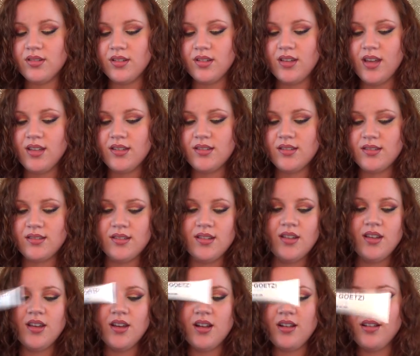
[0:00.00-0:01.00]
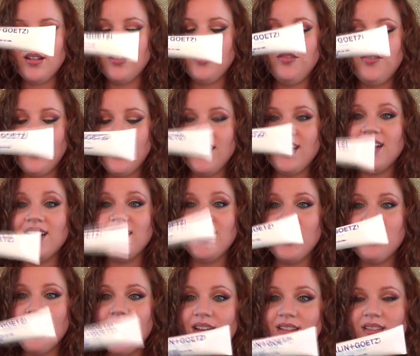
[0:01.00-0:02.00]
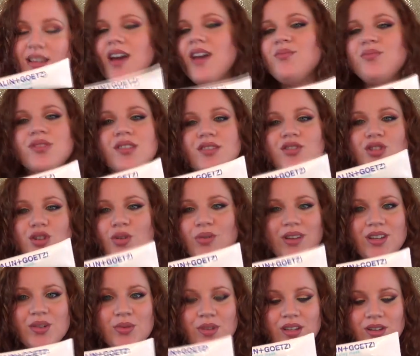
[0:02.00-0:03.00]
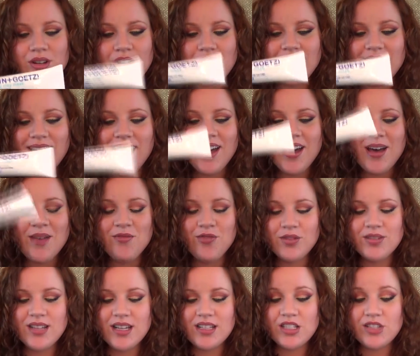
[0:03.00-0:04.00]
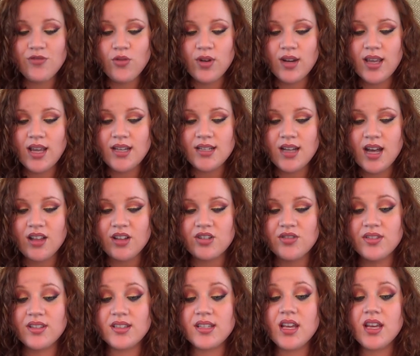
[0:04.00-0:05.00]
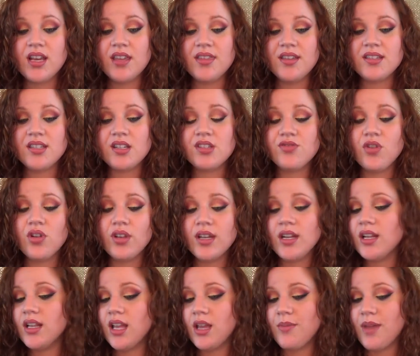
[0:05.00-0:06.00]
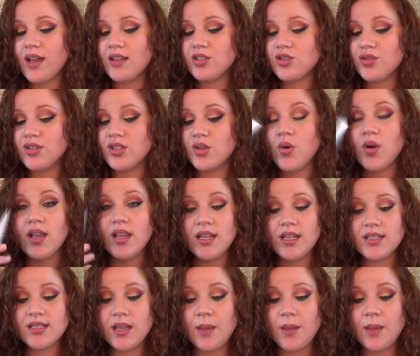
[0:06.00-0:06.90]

Gets Clarifying Clay Mask. I'm such a great reader. Full size is $48 for this. This exfoliating clay mask treats oiliness